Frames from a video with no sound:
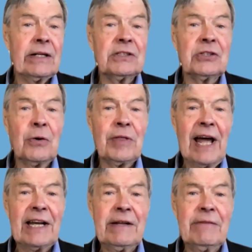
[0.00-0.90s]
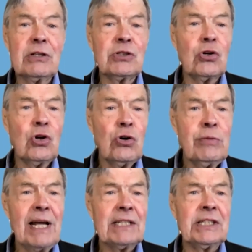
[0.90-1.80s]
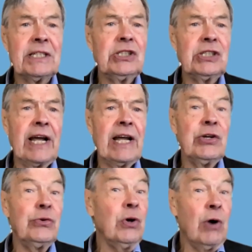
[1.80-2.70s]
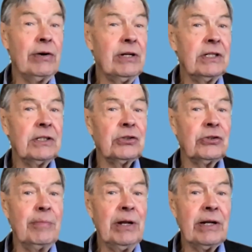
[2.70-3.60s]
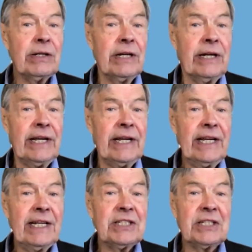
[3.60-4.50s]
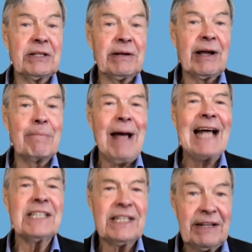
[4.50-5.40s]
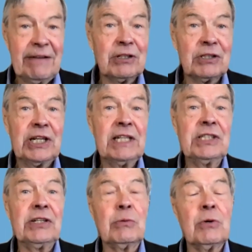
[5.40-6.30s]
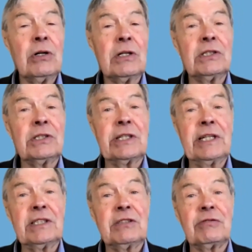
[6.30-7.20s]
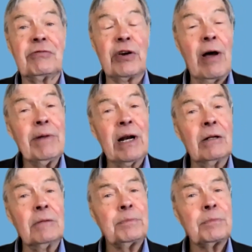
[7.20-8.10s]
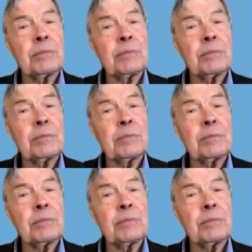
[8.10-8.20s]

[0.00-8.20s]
So that if there's a good message and you know how to distribute it, its capacity for changing the world is phenomenal.